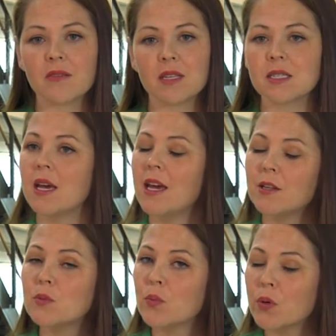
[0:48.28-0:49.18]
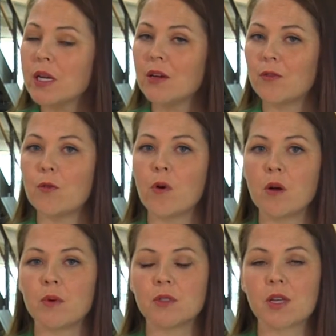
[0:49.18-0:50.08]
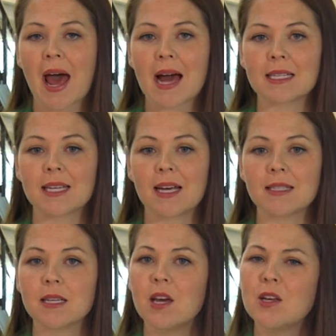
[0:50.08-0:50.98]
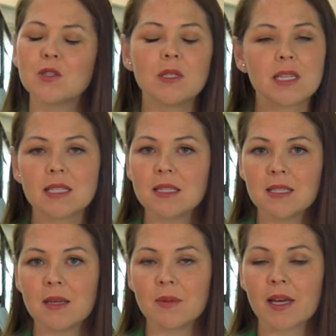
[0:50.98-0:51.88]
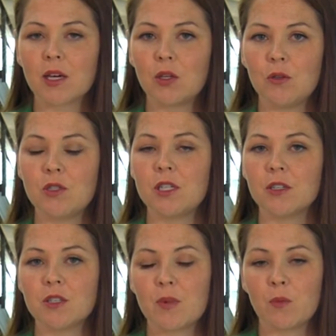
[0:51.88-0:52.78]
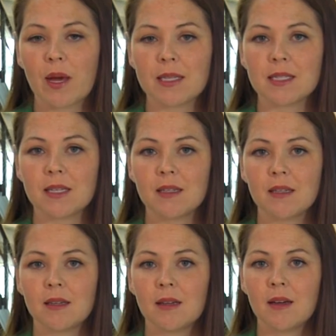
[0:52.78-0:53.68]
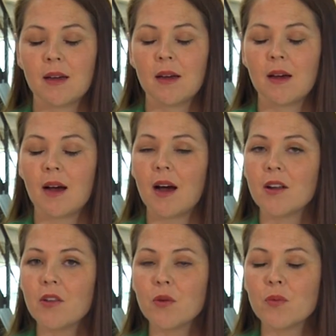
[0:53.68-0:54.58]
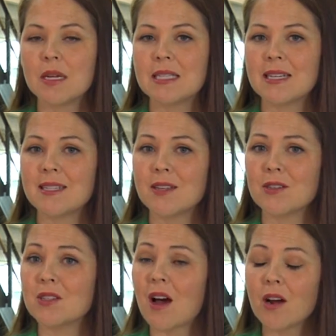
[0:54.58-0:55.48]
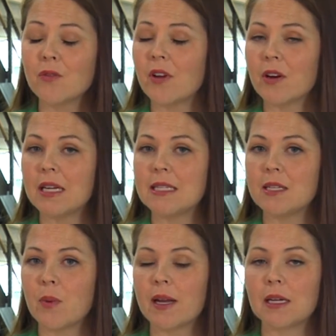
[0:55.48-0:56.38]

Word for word: of us, it's pretty affordable to access, so it doesn't seem like a huge deal to be wasted. Another reason is there's not a very easy way to